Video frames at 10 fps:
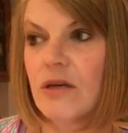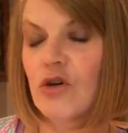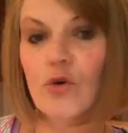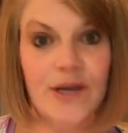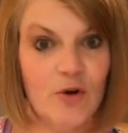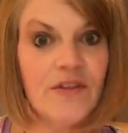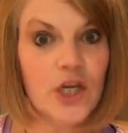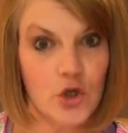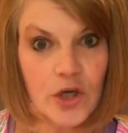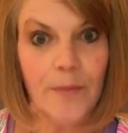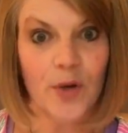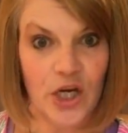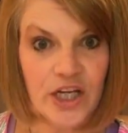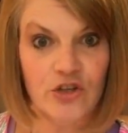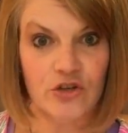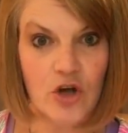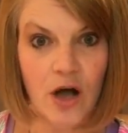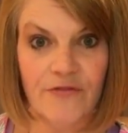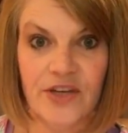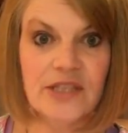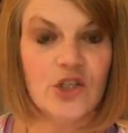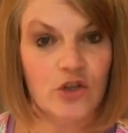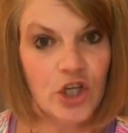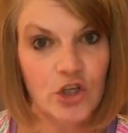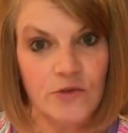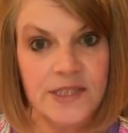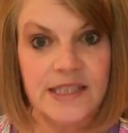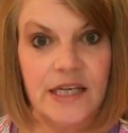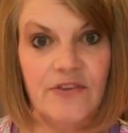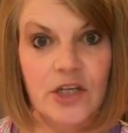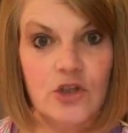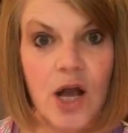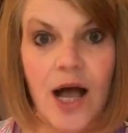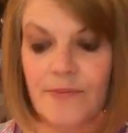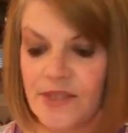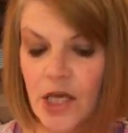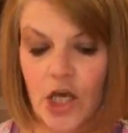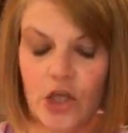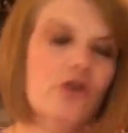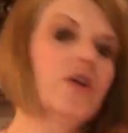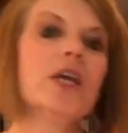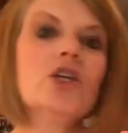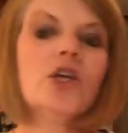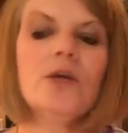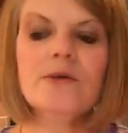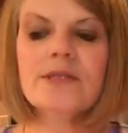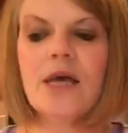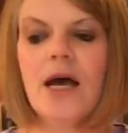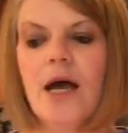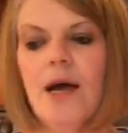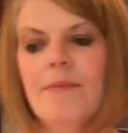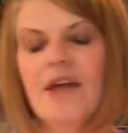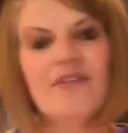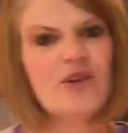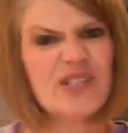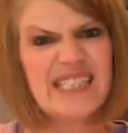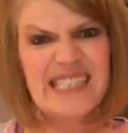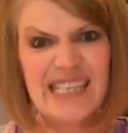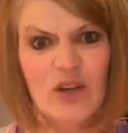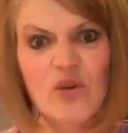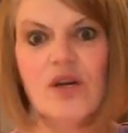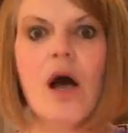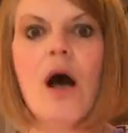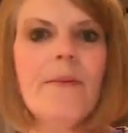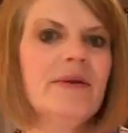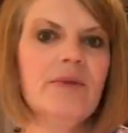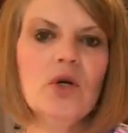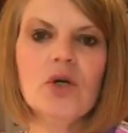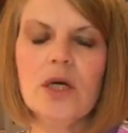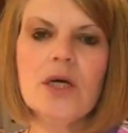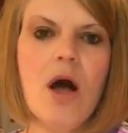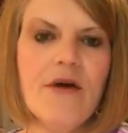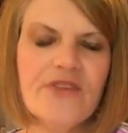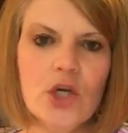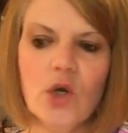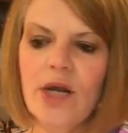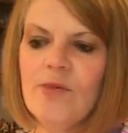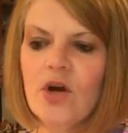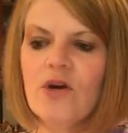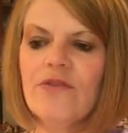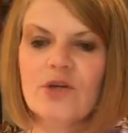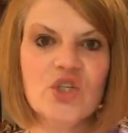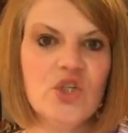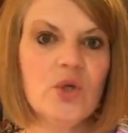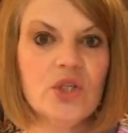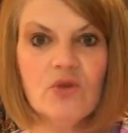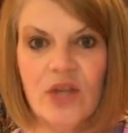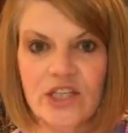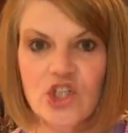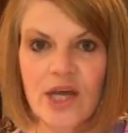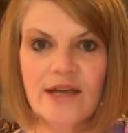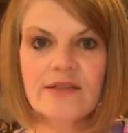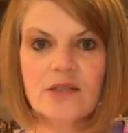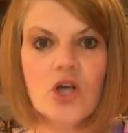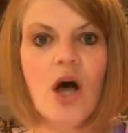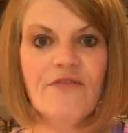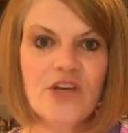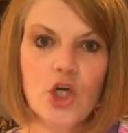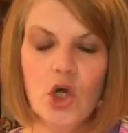creamer that you can put in your coffee. So you can use stevia drops, you can use, there's Silk almond milk coffee creamer, there's So Delicious coffee